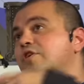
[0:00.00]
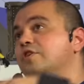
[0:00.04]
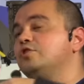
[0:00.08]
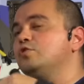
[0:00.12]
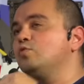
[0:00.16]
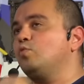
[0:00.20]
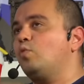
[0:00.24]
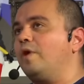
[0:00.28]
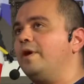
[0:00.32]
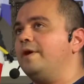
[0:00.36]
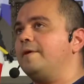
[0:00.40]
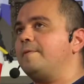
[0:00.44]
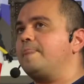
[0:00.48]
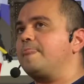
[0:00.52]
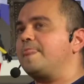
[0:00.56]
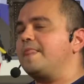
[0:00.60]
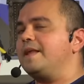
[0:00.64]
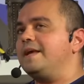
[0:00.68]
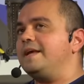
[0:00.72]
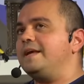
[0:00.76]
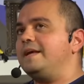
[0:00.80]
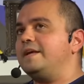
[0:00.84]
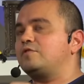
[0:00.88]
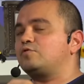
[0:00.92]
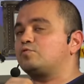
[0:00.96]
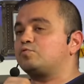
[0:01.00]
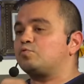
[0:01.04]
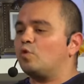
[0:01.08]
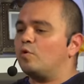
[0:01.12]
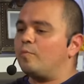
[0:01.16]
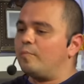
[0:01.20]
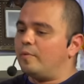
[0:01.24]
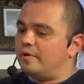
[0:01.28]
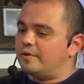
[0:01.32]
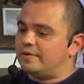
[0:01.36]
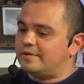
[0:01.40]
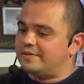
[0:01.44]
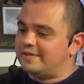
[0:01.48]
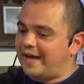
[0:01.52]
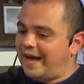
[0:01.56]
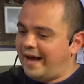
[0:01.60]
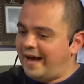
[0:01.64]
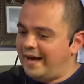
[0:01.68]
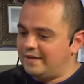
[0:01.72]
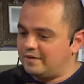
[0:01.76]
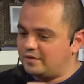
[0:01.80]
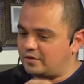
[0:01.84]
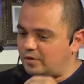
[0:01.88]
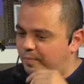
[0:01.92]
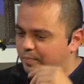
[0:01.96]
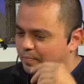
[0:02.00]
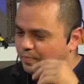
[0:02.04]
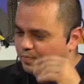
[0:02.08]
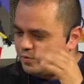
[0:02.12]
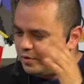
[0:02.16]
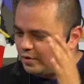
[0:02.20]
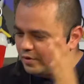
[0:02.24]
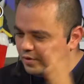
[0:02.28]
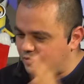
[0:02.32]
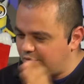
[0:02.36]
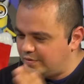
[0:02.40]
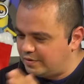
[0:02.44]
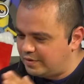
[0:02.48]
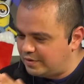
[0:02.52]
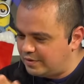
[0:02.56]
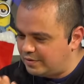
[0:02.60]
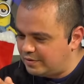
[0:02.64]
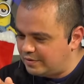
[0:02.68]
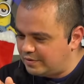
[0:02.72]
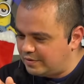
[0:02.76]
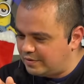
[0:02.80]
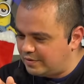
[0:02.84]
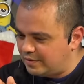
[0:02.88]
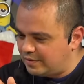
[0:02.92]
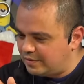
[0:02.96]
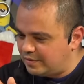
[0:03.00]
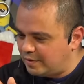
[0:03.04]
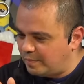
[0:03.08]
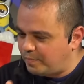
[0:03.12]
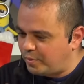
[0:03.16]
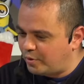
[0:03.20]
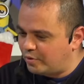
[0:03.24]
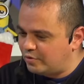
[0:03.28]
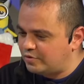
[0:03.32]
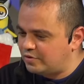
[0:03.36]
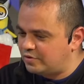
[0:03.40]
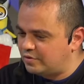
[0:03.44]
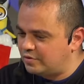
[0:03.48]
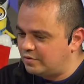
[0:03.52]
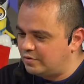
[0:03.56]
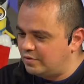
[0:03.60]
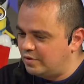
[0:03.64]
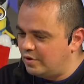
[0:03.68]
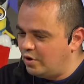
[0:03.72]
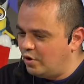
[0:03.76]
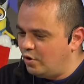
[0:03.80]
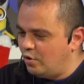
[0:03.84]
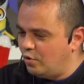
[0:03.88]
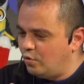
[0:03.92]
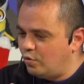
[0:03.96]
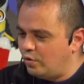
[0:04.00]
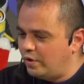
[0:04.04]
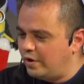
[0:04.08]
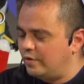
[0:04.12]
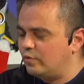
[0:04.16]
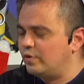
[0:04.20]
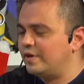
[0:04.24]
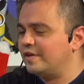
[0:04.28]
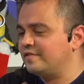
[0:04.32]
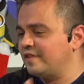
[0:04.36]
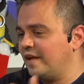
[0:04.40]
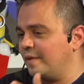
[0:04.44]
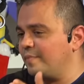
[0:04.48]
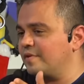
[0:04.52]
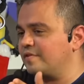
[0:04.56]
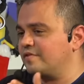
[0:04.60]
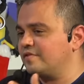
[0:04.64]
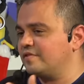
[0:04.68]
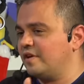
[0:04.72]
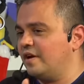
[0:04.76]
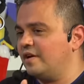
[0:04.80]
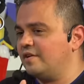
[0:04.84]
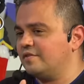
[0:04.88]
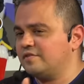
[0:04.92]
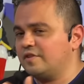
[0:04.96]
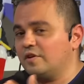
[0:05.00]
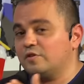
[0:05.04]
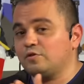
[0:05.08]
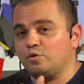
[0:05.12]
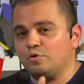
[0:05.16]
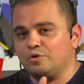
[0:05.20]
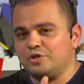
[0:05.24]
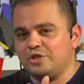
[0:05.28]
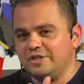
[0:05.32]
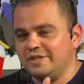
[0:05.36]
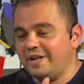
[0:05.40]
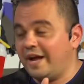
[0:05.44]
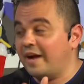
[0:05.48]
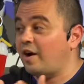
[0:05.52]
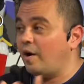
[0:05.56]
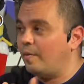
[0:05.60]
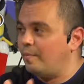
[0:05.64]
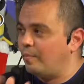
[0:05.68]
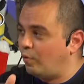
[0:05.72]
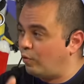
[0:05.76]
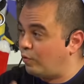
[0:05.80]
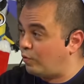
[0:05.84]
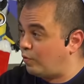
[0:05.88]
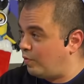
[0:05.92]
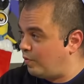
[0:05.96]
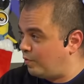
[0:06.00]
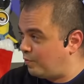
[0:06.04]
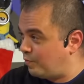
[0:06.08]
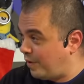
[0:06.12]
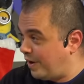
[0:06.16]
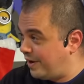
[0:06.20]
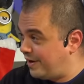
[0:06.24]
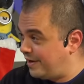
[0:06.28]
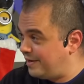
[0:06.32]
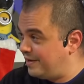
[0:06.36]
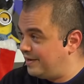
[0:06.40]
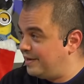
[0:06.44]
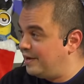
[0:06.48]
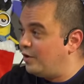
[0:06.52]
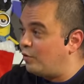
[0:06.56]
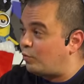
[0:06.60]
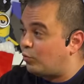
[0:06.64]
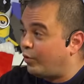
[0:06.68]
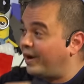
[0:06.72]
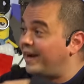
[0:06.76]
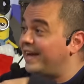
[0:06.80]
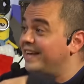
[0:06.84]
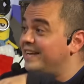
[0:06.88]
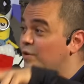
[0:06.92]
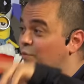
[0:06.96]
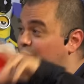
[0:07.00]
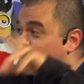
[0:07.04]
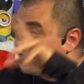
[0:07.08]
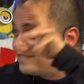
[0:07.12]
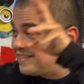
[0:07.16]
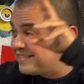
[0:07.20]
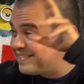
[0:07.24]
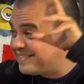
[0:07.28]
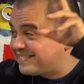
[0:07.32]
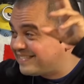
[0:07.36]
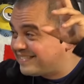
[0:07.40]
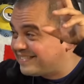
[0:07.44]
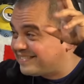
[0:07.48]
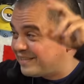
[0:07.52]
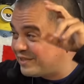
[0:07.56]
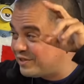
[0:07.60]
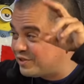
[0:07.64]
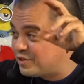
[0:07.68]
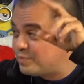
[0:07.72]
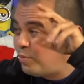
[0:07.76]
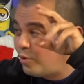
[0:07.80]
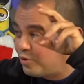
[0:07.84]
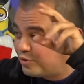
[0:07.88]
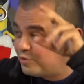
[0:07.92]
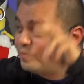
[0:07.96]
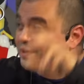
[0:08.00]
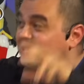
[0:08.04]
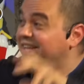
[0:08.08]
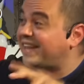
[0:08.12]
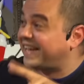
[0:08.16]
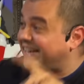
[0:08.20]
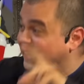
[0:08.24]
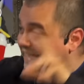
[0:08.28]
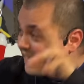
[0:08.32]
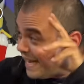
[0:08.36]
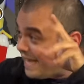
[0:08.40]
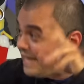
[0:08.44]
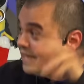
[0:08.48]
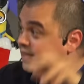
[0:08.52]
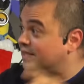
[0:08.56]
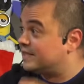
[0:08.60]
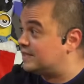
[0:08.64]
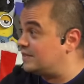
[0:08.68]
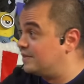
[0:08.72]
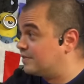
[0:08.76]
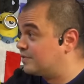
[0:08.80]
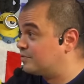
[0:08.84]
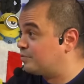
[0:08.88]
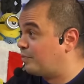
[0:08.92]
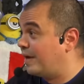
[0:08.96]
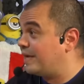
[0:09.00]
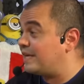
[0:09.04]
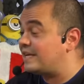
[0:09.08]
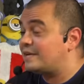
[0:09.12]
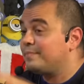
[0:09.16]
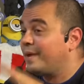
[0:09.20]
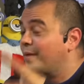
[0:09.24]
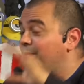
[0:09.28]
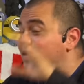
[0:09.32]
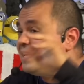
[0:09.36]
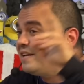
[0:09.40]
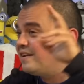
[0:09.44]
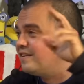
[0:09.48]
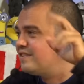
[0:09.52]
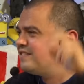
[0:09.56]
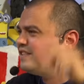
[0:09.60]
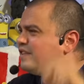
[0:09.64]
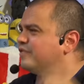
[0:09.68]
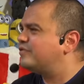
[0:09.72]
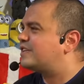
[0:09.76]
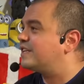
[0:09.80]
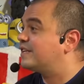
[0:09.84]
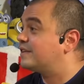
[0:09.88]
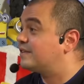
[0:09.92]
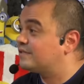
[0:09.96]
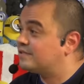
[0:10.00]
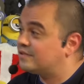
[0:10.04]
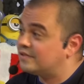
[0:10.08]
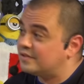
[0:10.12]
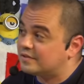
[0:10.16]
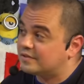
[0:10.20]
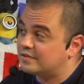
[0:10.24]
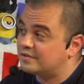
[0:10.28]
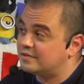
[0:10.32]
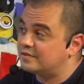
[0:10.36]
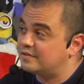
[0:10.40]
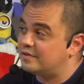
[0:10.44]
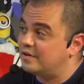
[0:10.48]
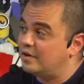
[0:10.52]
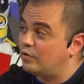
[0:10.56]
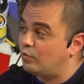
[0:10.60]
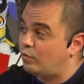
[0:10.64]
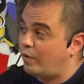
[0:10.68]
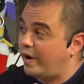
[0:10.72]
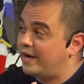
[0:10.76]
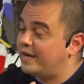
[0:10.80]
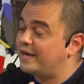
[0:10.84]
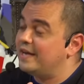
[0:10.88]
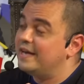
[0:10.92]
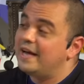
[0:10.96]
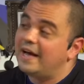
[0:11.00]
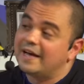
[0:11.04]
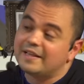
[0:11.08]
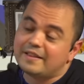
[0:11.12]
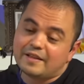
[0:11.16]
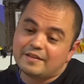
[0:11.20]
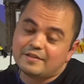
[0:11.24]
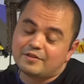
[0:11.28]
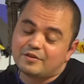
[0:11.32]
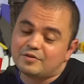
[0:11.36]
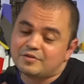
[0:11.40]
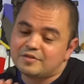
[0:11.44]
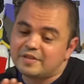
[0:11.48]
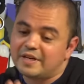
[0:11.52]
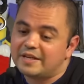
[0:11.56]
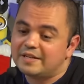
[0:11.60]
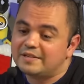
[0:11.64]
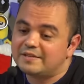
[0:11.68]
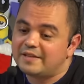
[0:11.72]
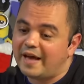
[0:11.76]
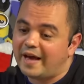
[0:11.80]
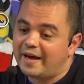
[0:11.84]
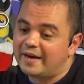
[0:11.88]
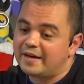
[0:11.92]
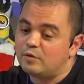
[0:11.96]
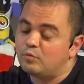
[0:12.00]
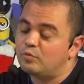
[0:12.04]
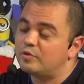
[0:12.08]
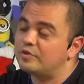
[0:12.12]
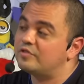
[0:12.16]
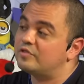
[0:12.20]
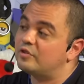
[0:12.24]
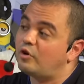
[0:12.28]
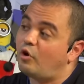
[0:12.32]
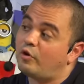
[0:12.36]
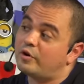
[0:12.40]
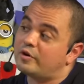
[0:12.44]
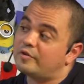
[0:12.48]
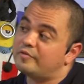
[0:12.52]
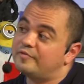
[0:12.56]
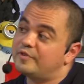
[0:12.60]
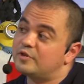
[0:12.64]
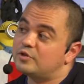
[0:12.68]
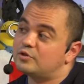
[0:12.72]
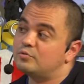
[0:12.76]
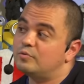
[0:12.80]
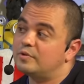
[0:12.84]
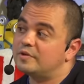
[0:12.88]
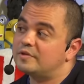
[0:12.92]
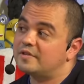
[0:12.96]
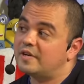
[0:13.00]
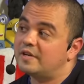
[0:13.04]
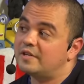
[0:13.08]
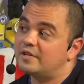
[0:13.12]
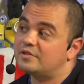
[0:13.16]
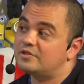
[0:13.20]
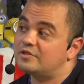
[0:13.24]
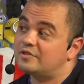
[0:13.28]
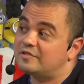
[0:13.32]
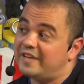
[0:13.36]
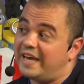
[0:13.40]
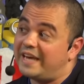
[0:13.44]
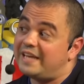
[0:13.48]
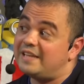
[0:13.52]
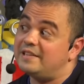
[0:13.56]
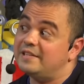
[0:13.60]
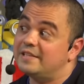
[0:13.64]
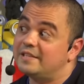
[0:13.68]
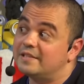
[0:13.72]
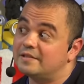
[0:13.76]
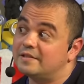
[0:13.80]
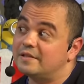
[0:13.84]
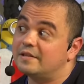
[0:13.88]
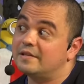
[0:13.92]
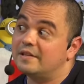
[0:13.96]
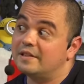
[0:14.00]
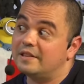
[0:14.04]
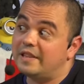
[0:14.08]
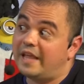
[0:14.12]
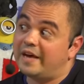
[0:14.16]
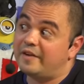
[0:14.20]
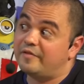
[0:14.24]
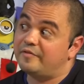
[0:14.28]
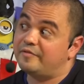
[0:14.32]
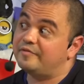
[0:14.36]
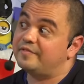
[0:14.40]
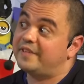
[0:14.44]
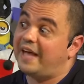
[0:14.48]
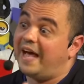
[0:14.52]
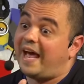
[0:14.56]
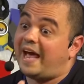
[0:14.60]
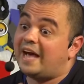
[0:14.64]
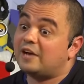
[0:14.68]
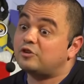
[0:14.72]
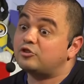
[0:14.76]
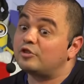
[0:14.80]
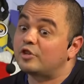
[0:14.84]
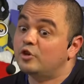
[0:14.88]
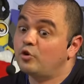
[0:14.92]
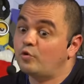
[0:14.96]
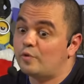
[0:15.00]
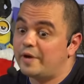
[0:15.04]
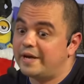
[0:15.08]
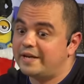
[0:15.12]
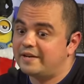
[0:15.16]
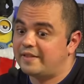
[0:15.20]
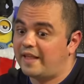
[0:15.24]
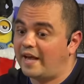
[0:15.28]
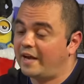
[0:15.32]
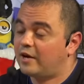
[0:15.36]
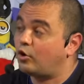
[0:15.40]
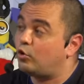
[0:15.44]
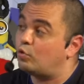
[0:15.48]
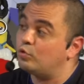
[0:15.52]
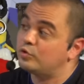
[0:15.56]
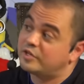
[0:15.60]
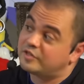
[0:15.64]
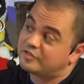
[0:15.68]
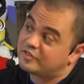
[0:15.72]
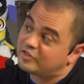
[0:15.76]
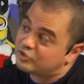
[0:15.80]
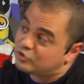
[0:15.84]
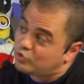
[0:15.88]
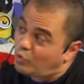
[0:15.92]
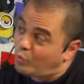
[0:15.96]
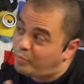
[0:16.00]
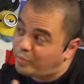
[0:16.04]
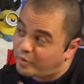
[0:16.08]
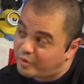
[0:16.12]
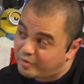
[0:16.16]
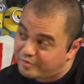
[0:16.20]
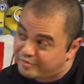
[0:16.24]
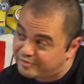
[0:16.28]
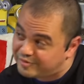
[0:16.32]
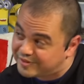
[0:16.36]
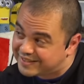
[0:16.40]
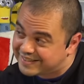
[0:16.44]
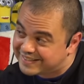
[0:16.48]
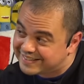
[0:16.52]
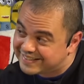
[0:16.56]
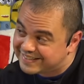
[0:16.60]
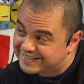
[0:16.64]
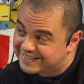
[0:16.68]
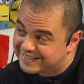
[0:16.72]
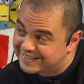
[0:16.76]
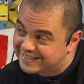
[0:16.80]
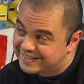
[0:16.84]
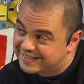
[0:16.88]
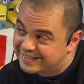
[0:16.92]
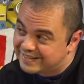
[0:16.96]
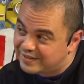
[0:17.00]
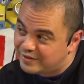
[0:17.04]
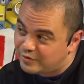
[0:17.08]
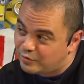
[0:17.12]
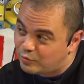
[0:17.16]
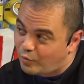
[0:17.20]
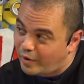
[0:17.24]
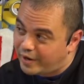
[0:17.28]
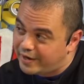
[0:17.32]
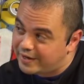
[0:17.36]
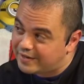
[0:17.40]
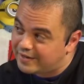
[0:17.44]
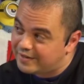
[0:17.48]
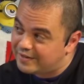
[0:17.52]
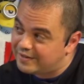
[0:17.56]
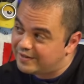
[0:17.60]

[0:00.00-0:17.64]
you what. It's rumored that the, the, the, the, the person, uh, his name is Sa- Satoshi Nakamoto, right? Well, anyways, this is, this is supposedly like an alias, right? He, maybe he doesn't even exist, right? Okay. And they, they're saying that it was an artificial intelligence alien life that actually created that code because it's so perfect, right?